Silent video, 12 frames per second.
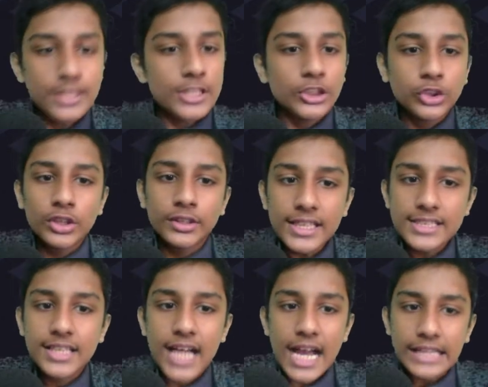So this,
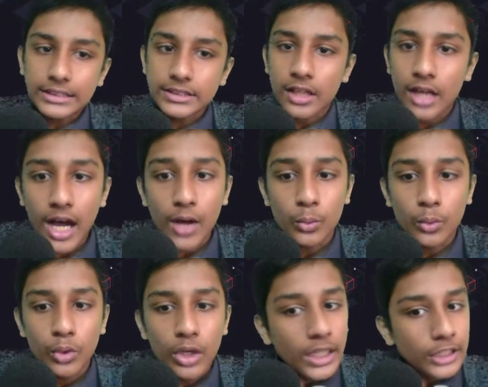guys, is how
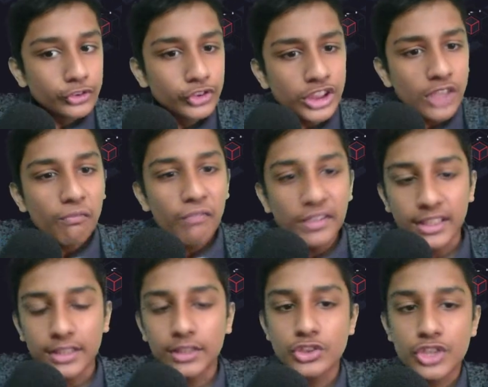GM
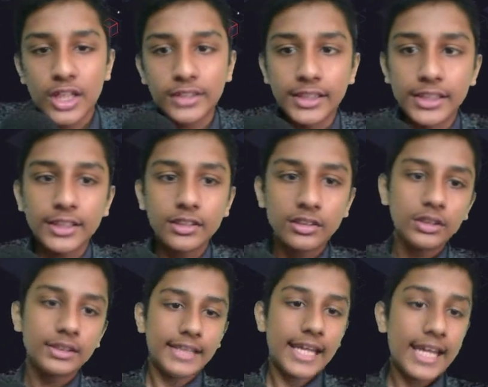Vidit Gujrathi
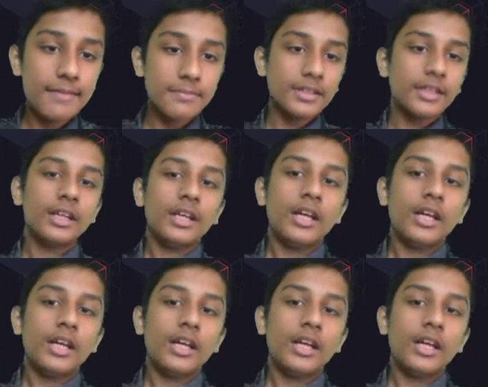tamed